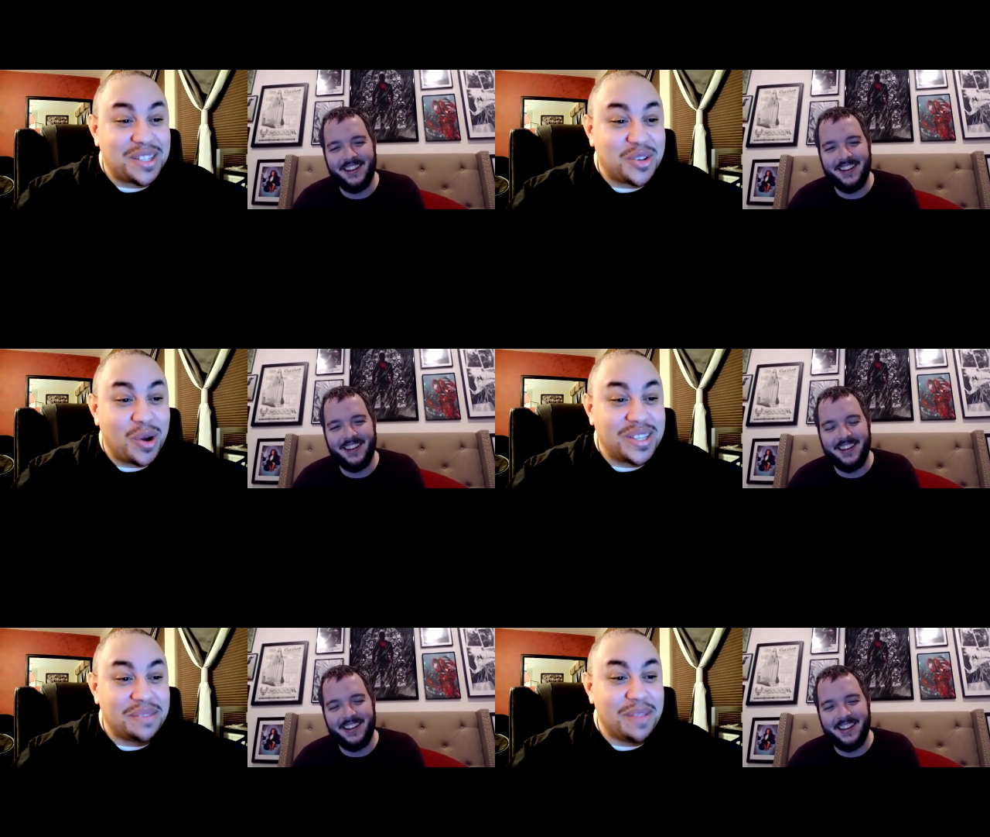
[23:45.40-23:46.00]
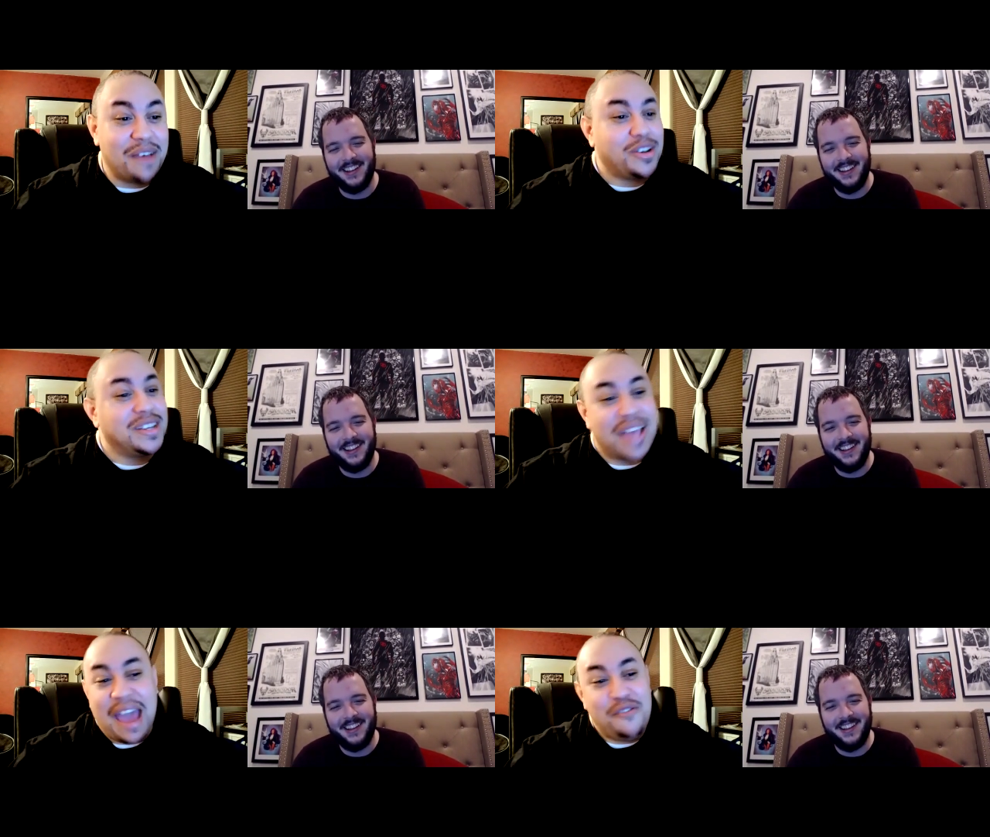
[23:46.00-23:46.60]
Speaker 1: that toy some love
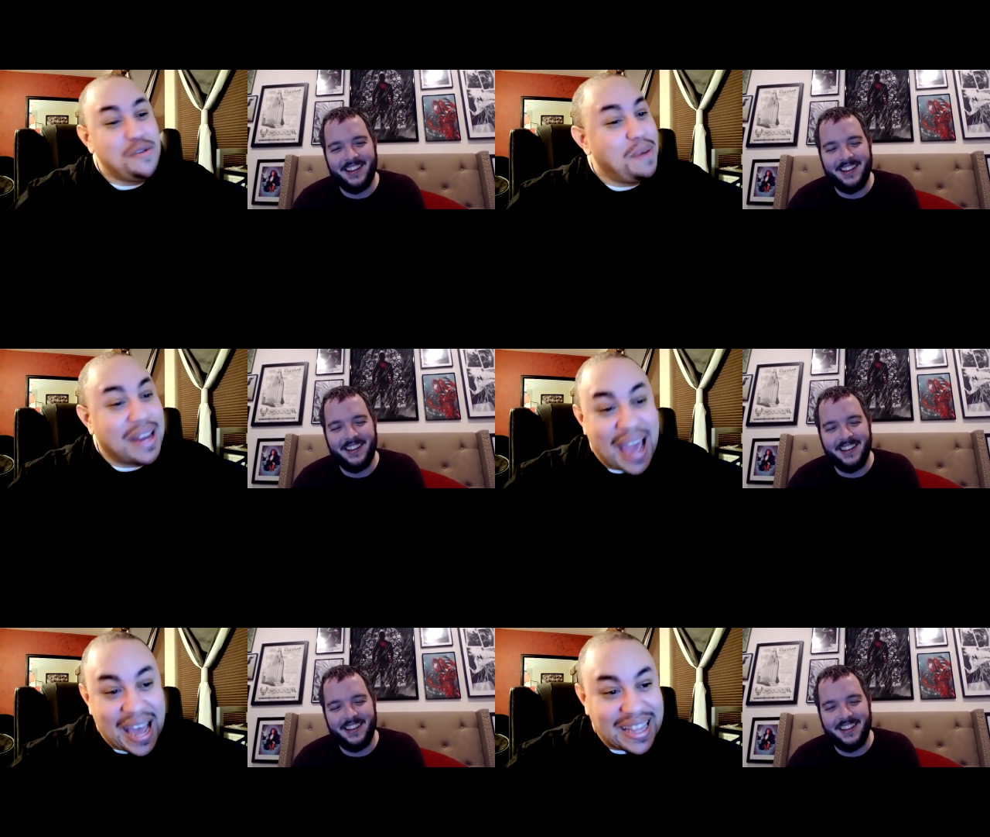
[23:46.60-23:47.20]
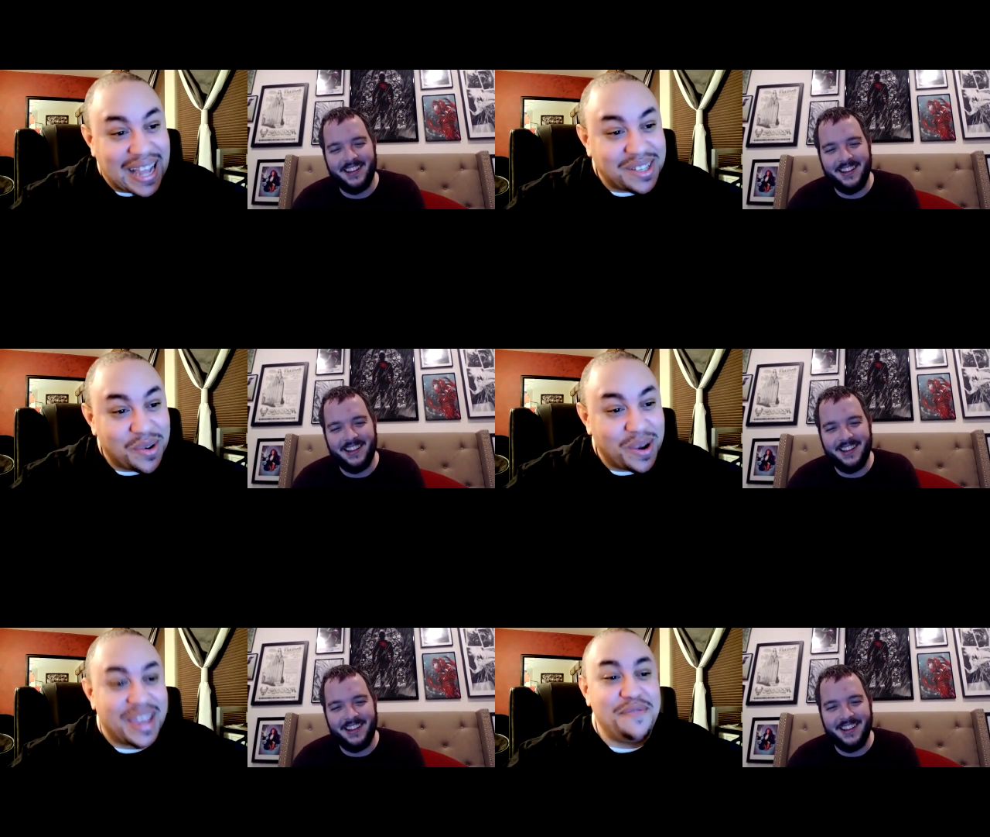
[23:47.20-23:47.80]
because everybody had that
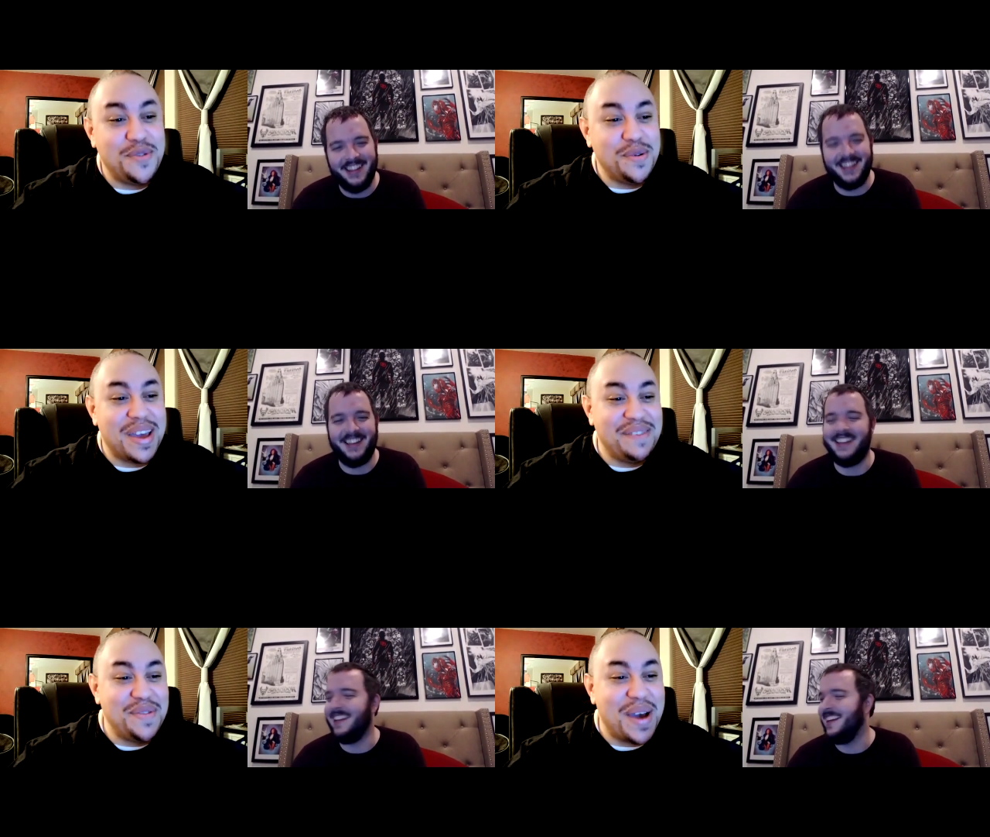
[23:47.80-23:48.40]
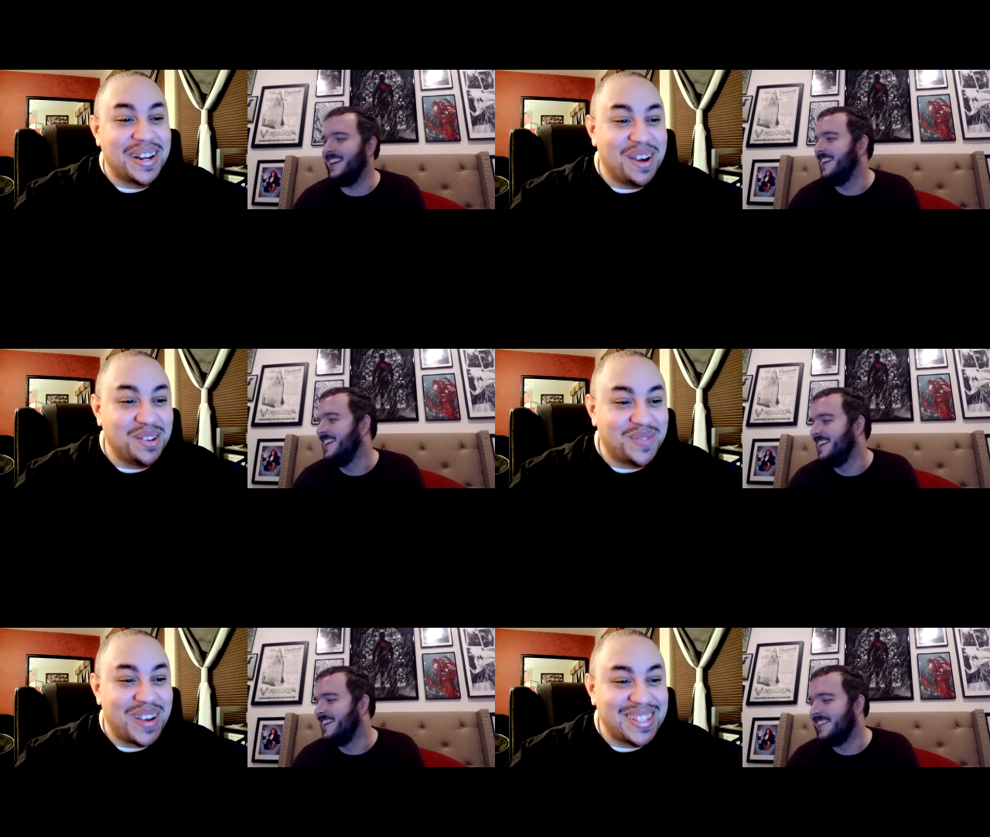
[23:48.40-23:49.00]
toy. If you had
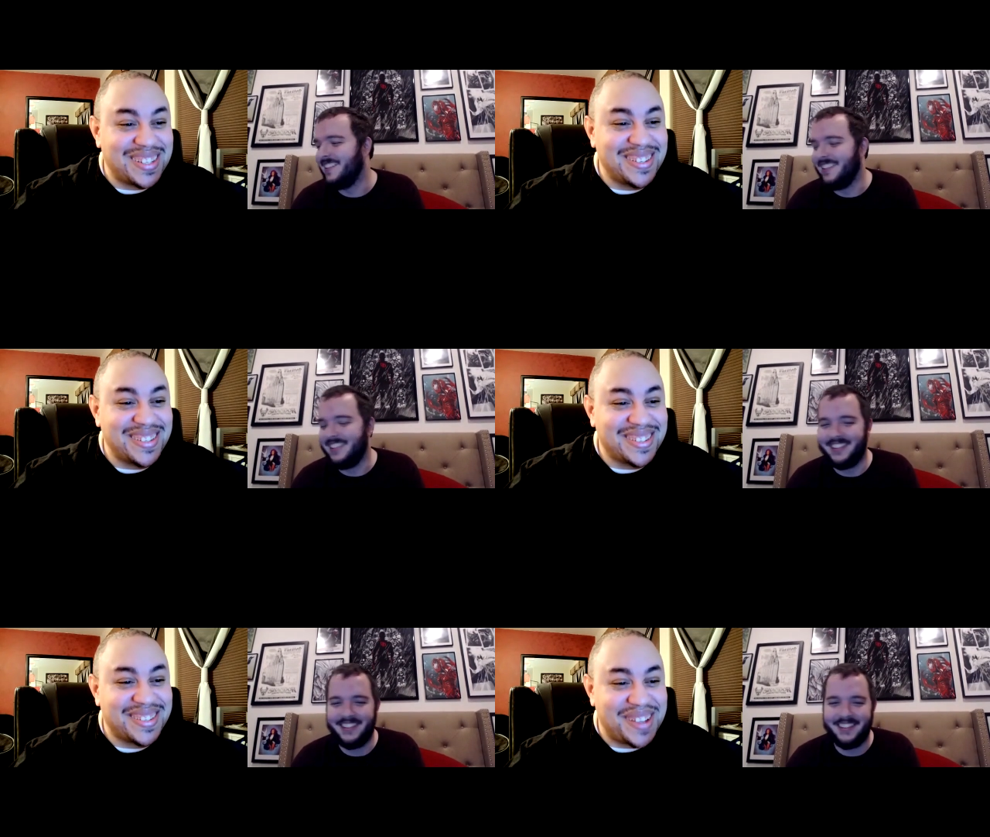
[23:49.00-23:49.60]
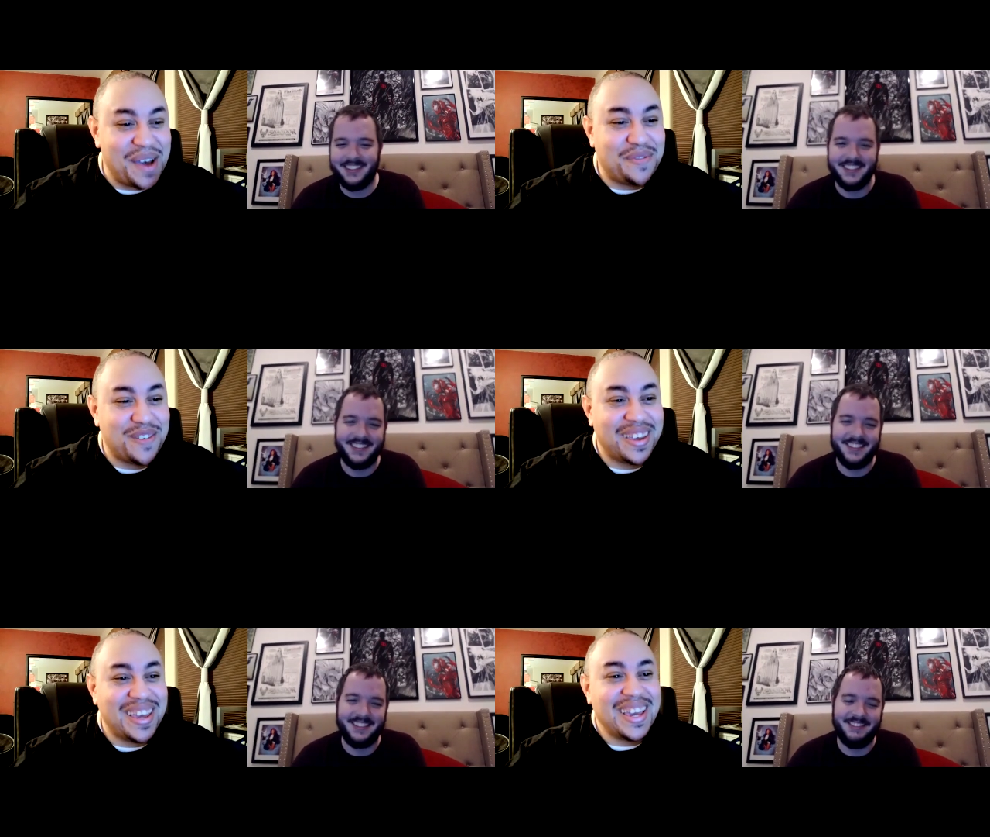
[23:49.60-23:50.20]
Ghostbusters and stuff.
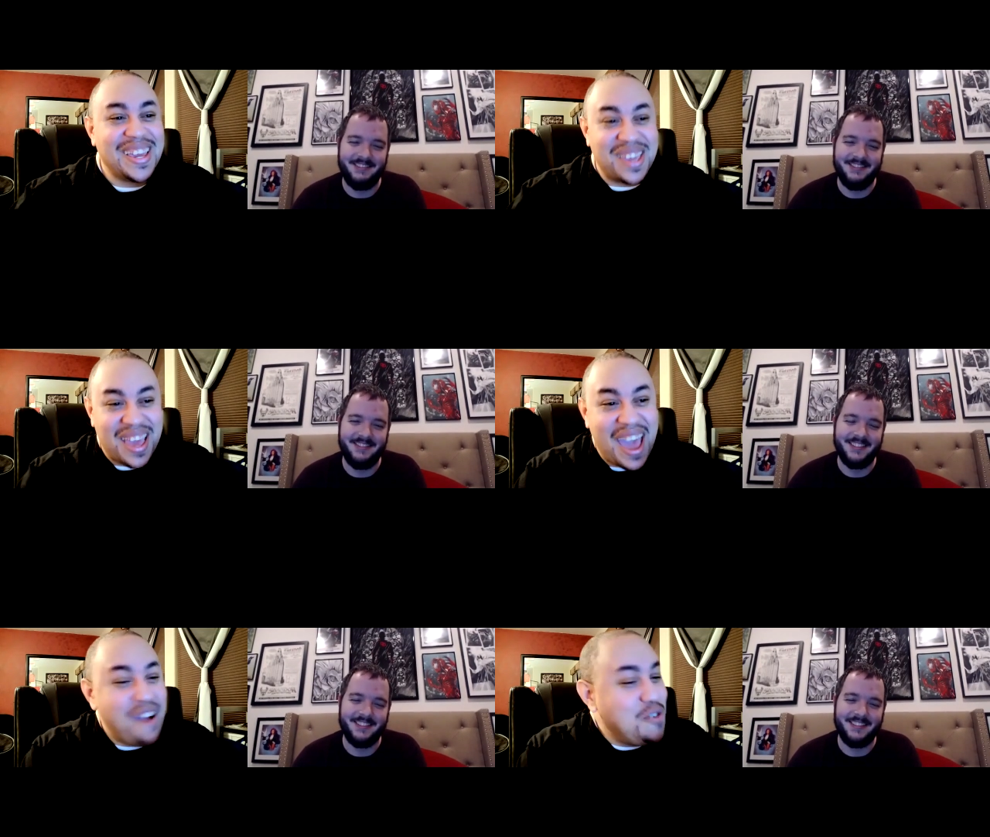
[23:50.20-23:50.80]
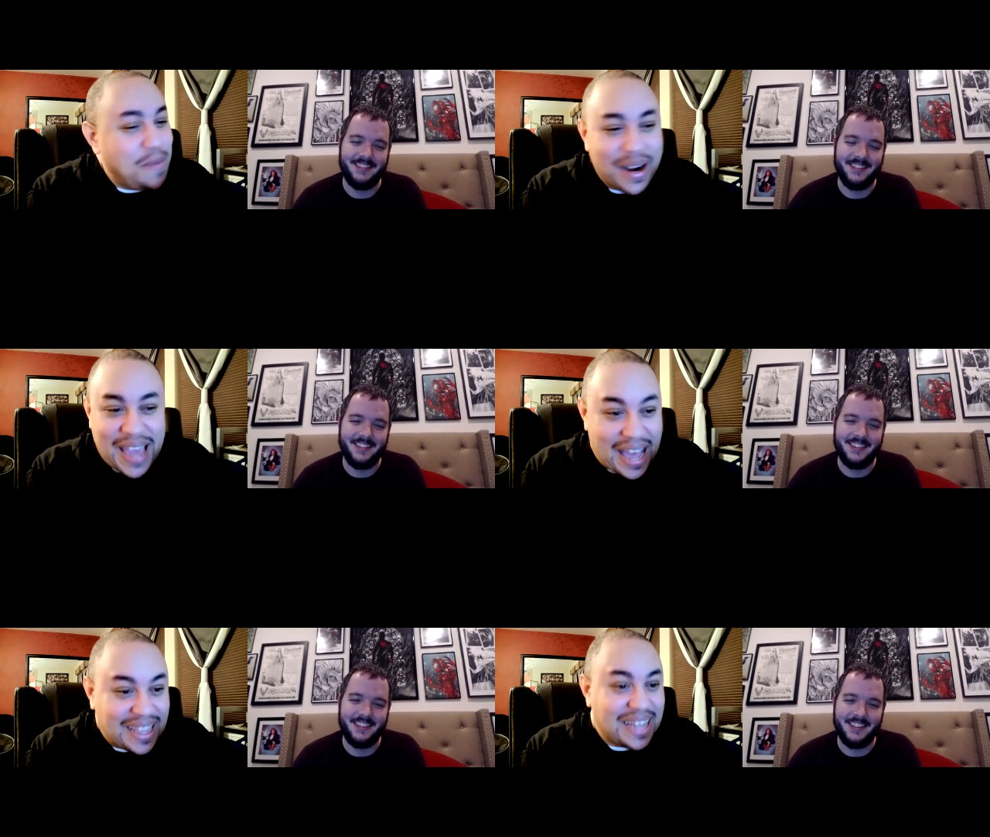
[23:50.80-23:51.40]

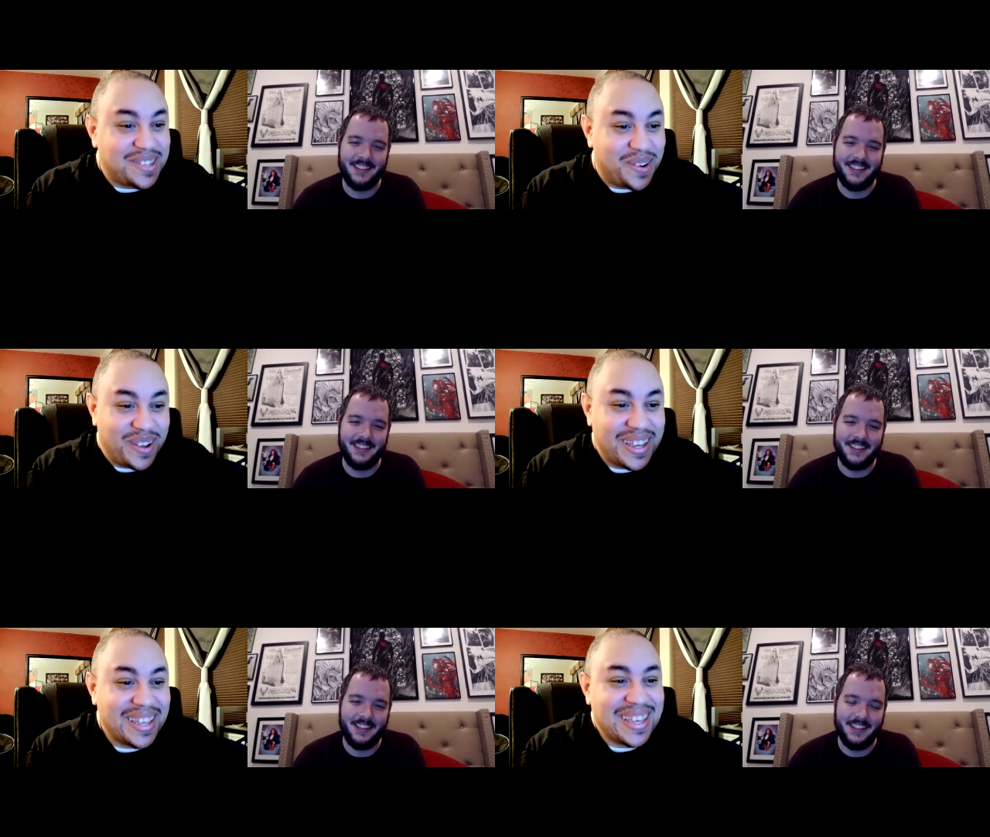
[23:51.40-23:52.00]
Everybody had that toy.